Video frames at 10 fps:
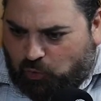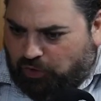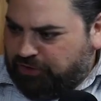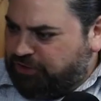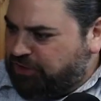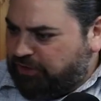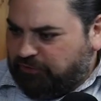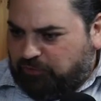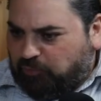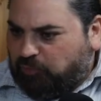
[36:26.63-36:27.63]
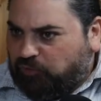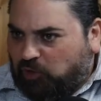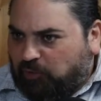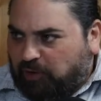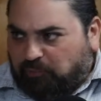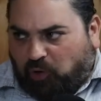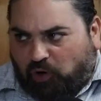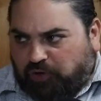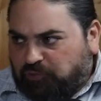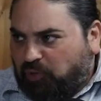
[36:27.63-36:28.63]
would just sort of be
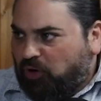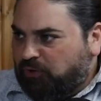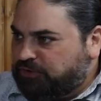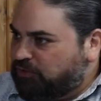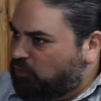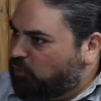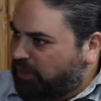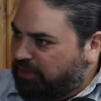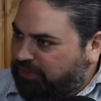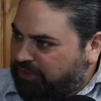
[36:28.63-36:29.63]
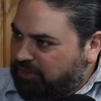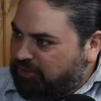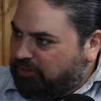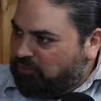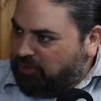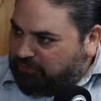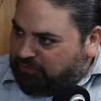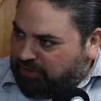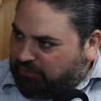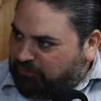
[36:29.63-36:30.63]
part and parcel with the
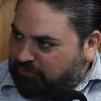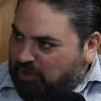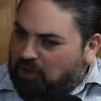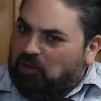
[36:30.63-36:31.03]
business.